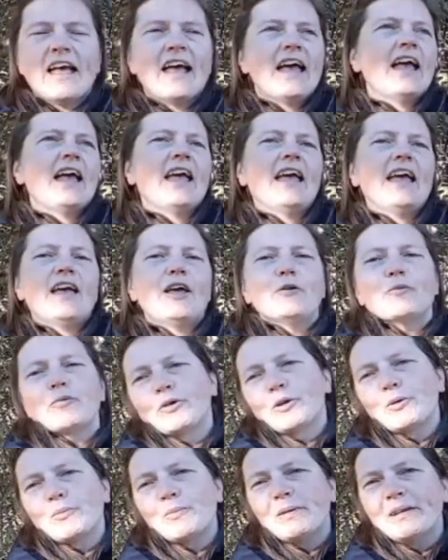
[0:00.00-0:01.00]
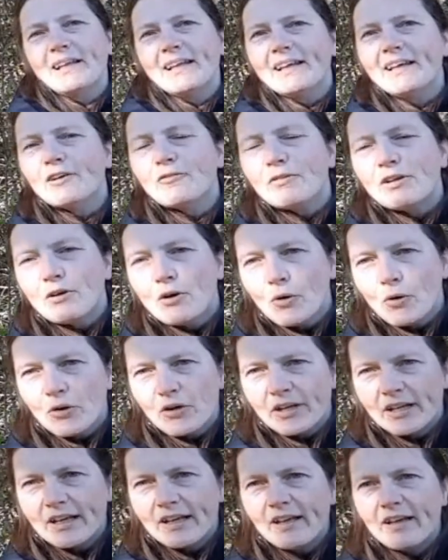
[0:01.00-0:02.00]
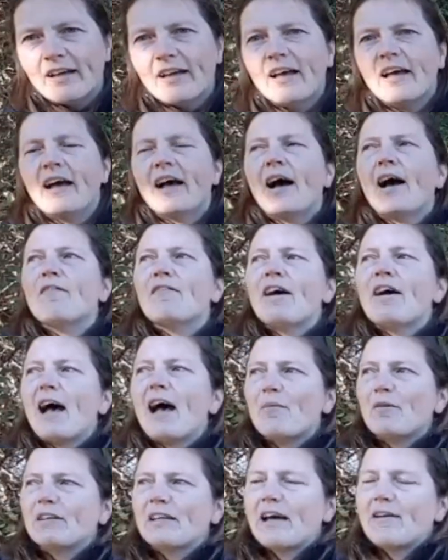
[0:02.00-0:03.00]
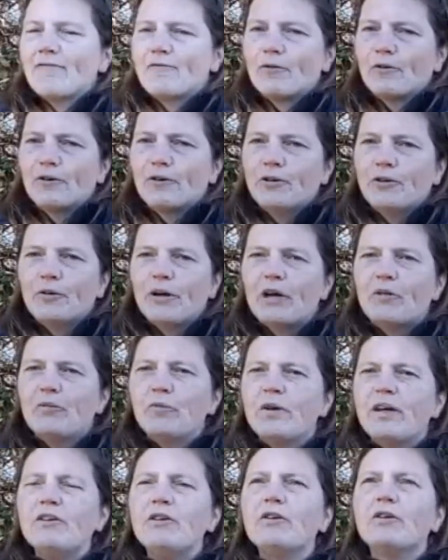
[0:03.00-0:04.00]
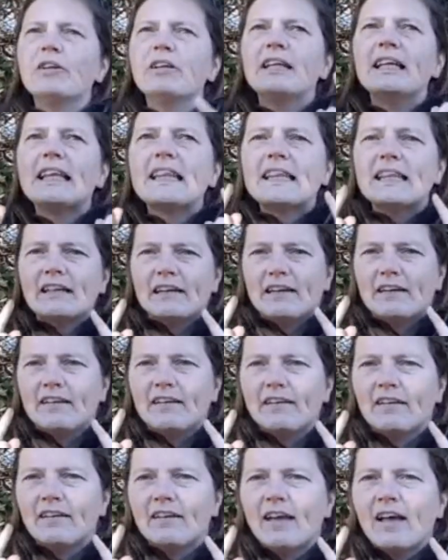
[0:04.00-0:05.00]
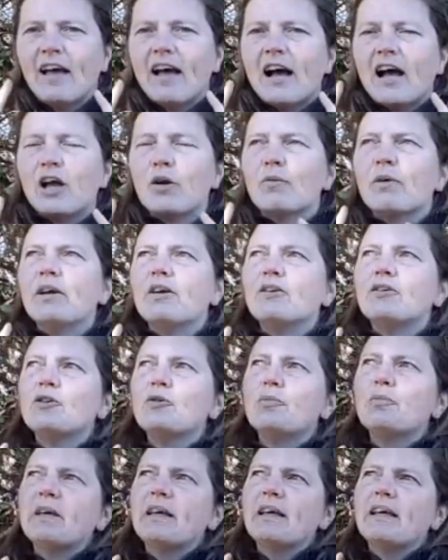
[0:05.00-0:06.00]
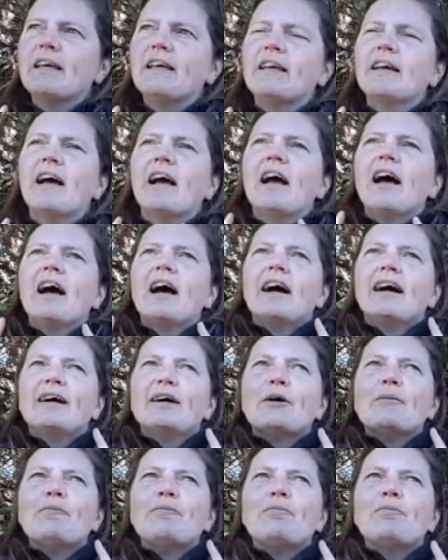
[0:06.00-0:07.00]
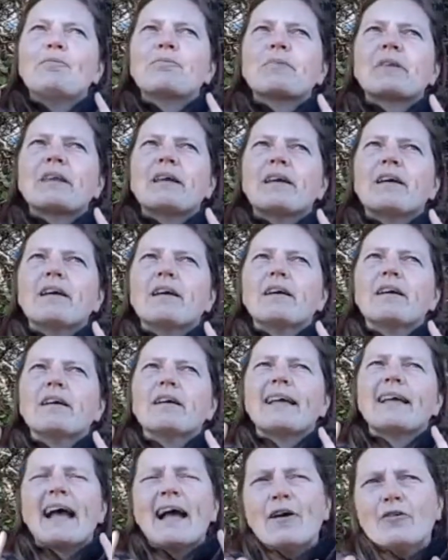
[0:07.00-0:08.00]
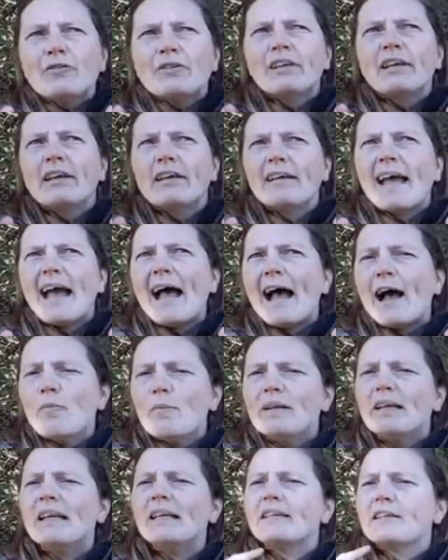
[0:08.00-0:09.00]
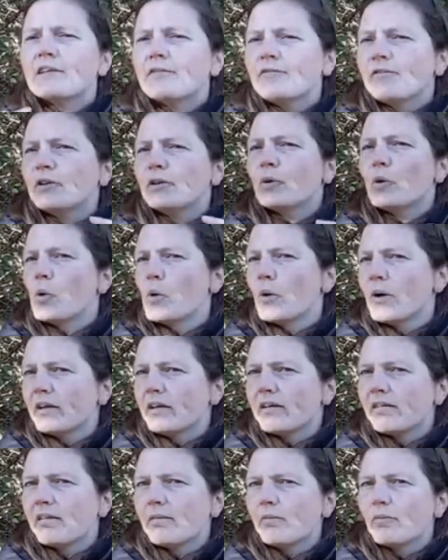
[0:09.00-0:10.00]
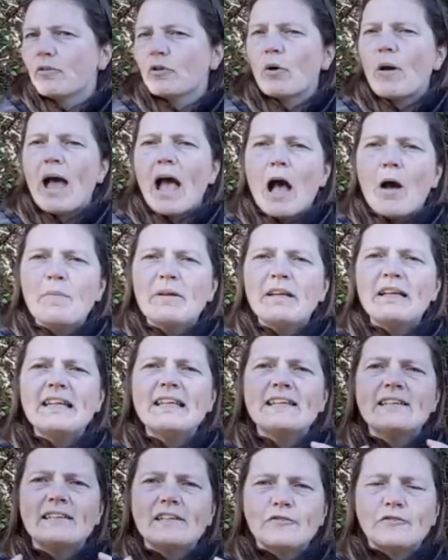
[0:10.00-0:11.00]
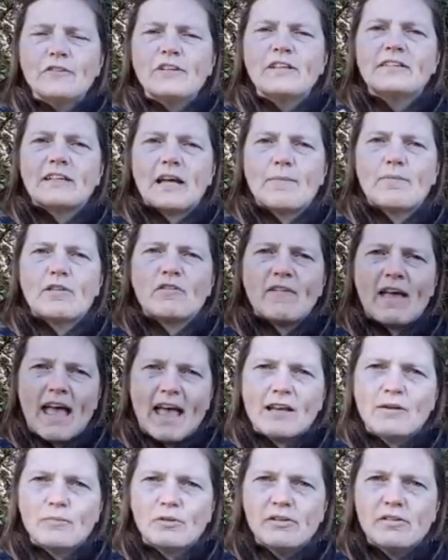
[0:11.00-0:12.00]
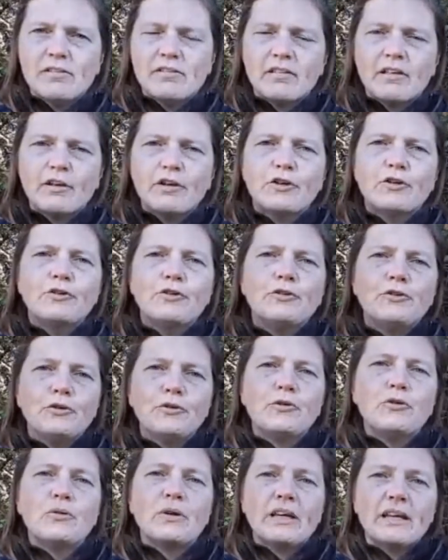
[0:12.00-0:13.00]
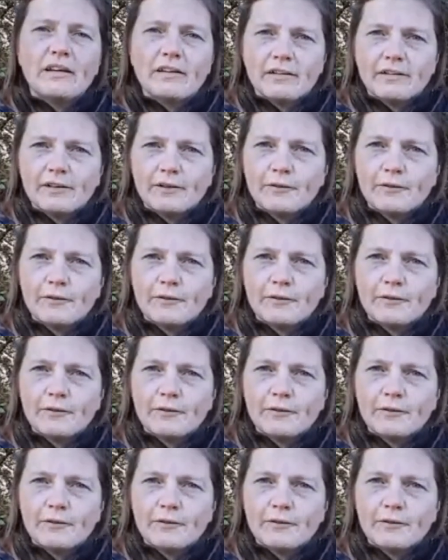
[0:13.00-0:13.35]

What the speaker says: And we're going to play a recording of a habitat for you. And when you're listening, I want you to be counting how many different organisms, so how many different types of animals do you hear?